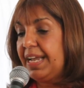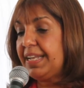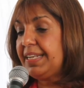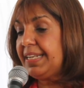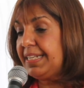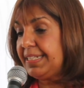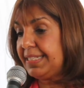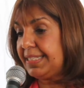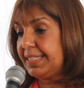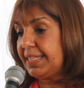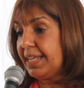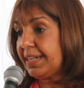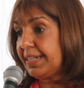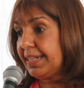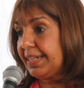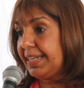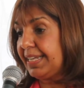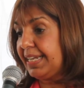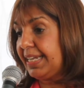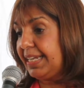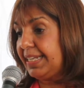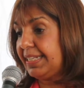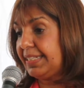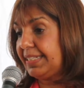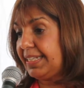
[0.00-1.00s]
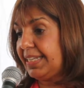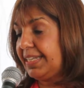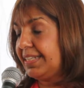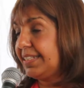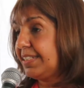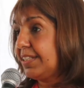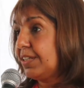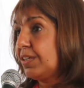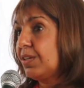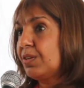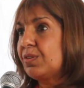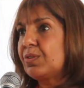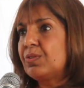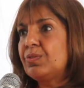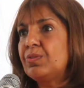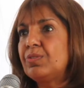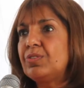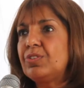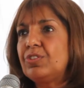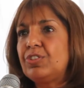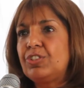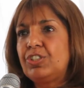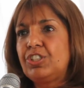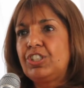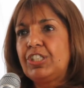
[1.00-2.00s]
and then suddenly he sees the
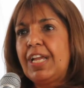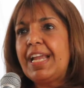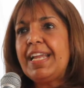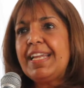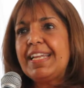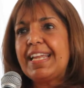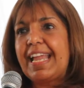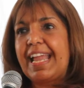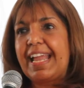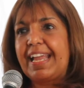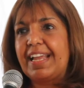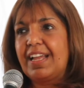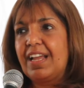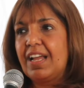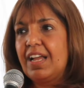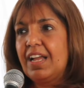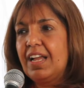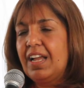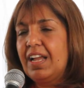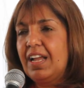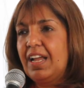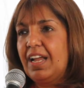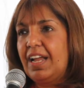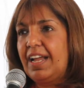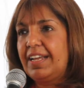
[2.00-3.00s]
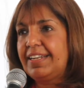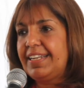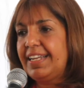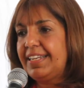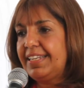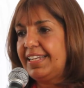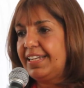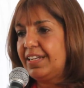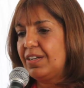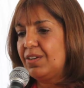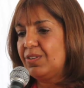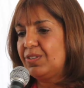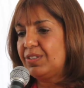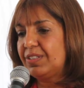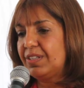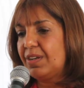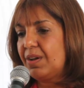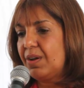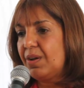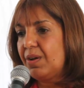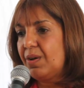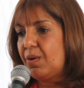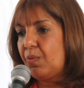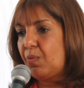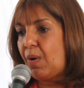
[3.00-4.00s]
cocoon shaking, and then he goes,
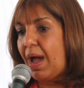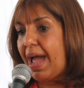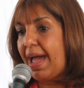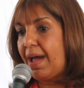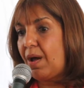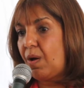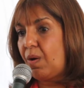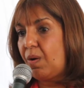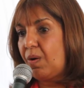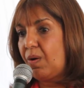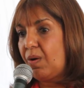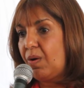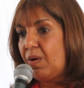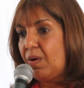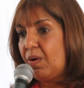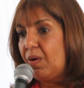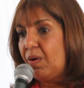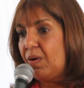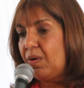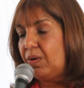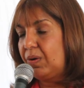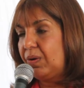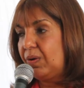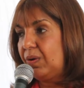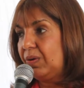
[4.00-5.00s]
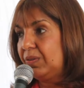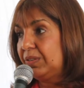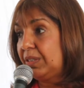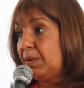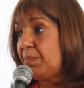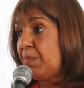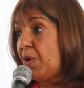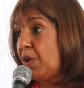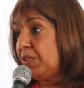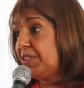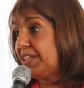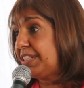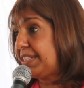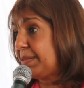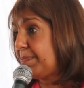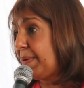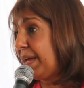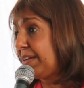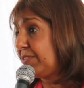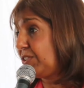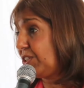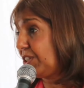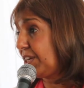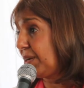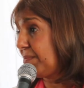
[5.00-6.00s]
wow, the moth is
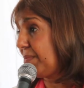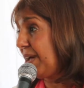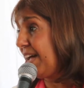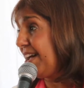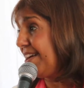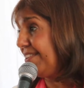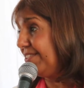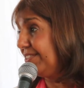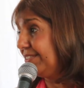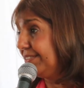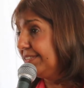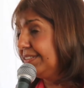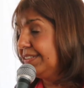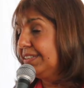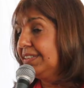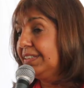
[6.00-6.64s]
about to come out.